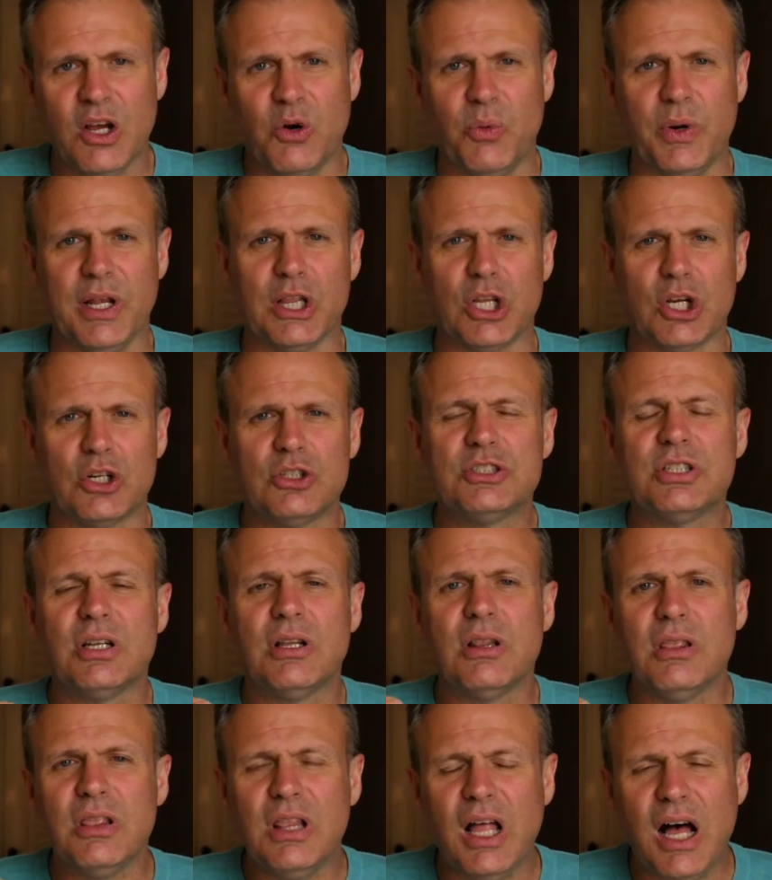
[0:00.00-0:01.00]
We learn
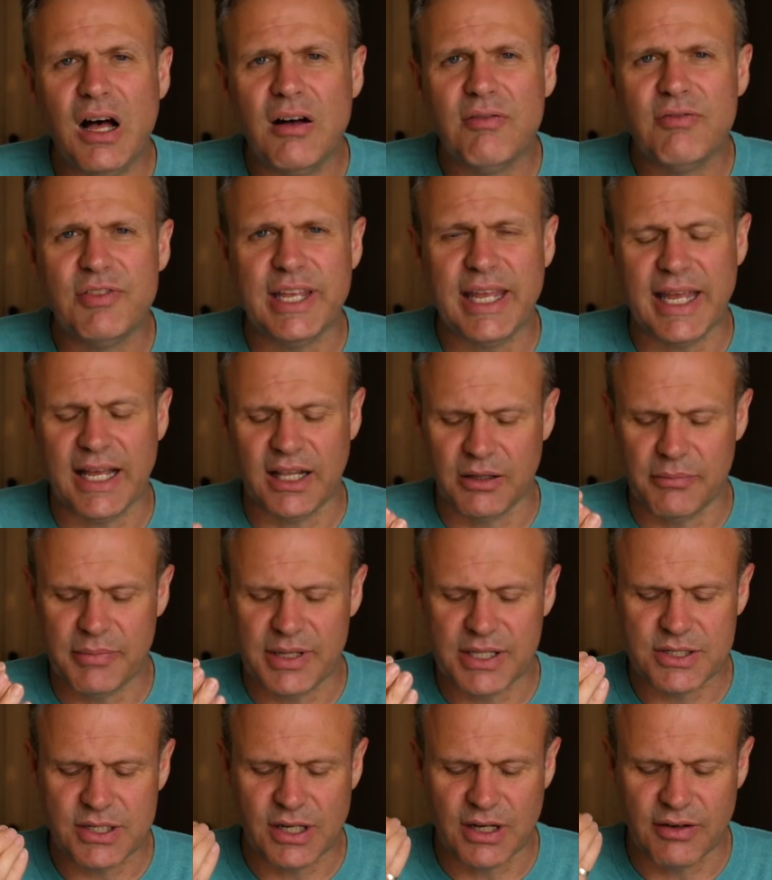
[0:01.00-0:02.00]
to love the
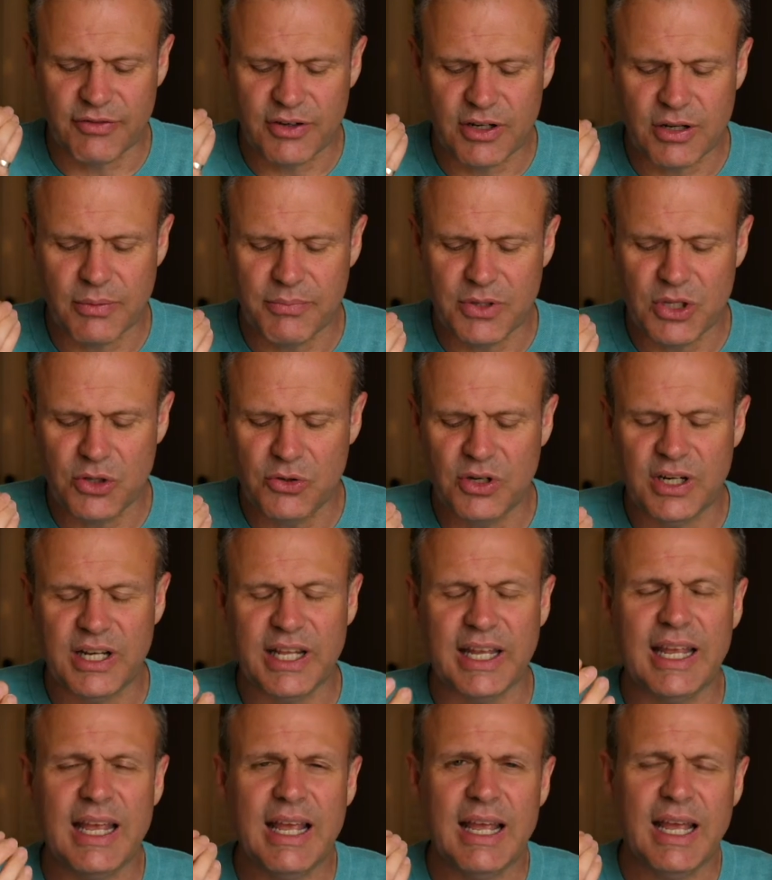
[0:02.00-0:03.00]
elements of
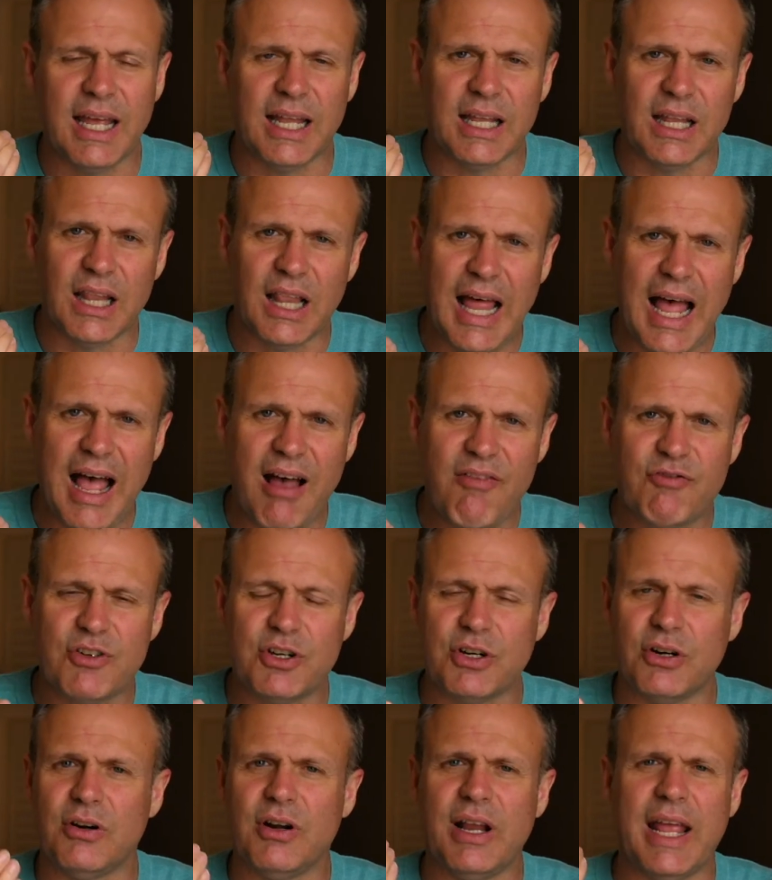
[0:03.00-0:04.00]
community and
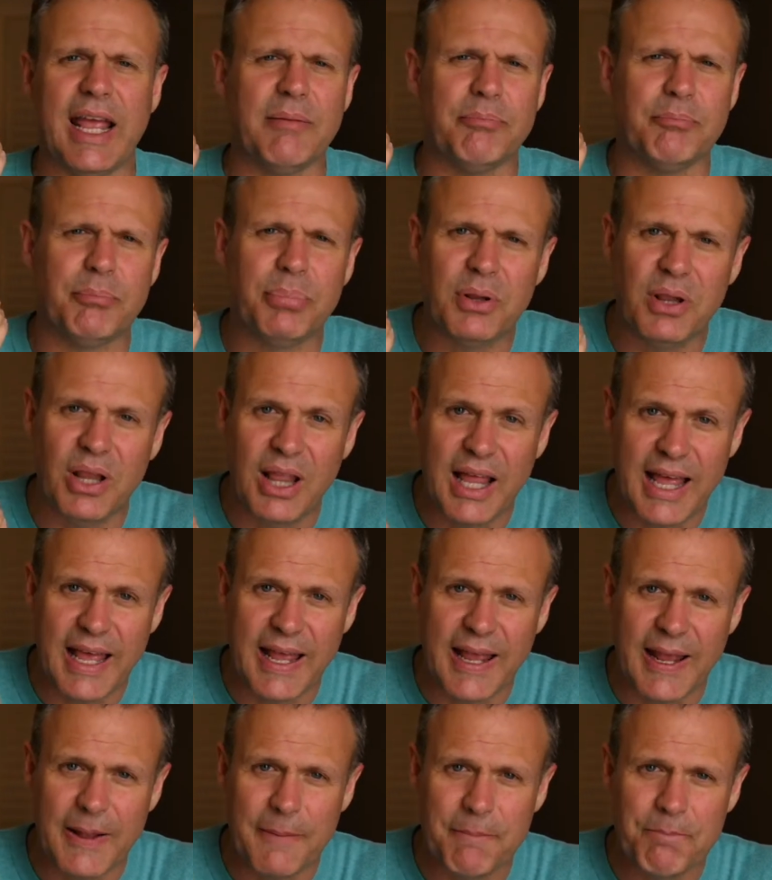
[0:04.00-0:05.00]
laughter and
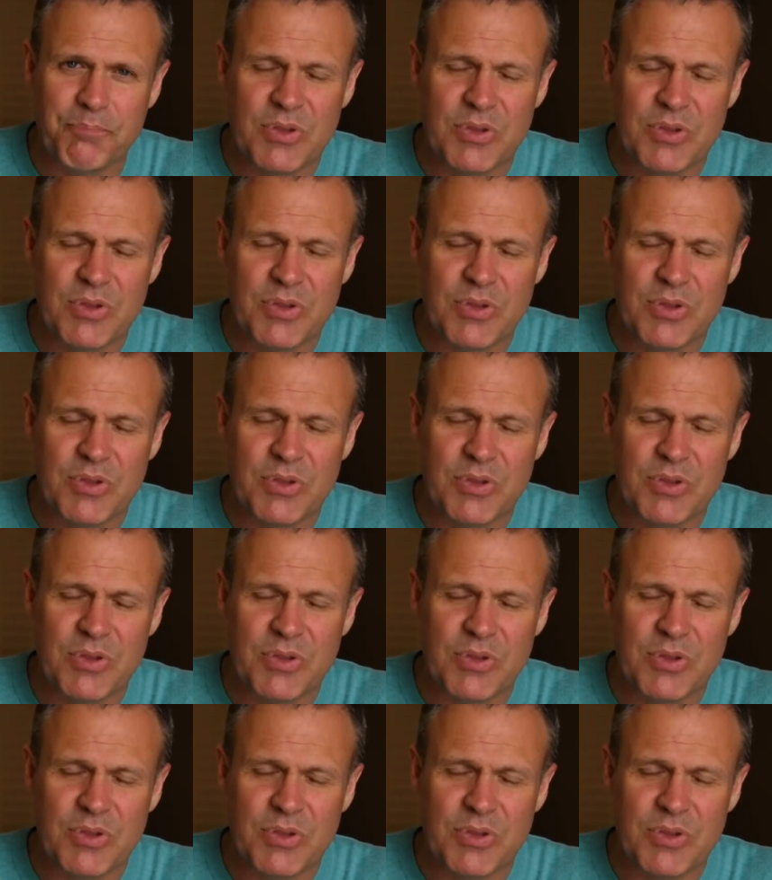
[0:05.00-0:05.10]
play.